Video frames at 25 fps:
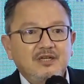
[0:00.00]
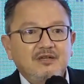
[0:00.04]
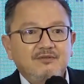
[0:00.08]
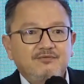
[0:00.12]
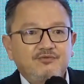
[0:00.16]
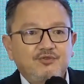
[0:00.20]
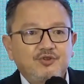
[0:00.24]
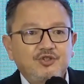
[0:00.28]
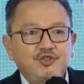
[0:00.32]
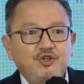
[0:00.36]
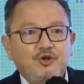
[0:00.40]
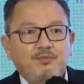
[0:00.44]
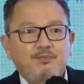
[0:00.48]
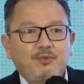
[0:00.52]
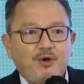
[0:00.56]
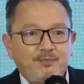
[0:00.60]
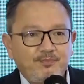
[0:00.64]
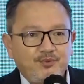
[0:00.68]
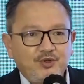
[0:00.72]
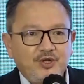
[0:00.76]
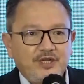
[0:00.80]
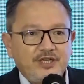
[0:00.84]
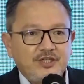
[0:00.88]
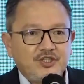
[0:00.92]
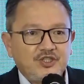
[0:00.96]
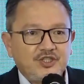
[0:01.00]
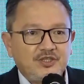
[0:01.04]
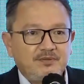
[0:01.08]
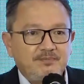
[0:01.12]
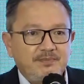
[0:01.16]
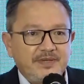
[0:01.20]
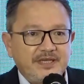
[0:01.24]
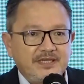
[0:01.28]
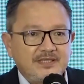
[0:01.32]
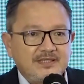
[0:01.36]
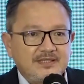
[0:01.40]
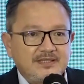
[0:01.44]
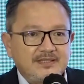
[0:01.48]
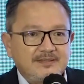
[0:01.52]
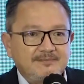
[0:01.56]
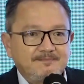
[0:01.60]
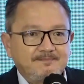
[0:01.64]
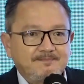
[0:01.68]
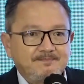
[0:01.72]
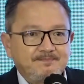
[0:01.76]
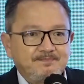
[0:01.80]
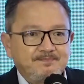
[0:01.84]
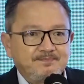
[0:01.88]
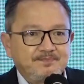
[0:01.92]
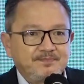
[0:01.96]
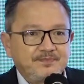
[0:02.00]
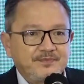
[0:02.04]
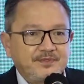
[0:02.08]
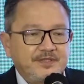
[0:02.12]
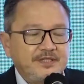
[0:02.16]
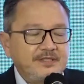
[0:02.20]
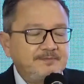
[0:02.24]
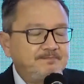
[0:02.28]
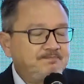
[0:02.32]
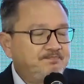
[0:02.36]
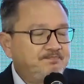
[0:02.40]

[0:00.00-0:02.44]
for your population base. Right?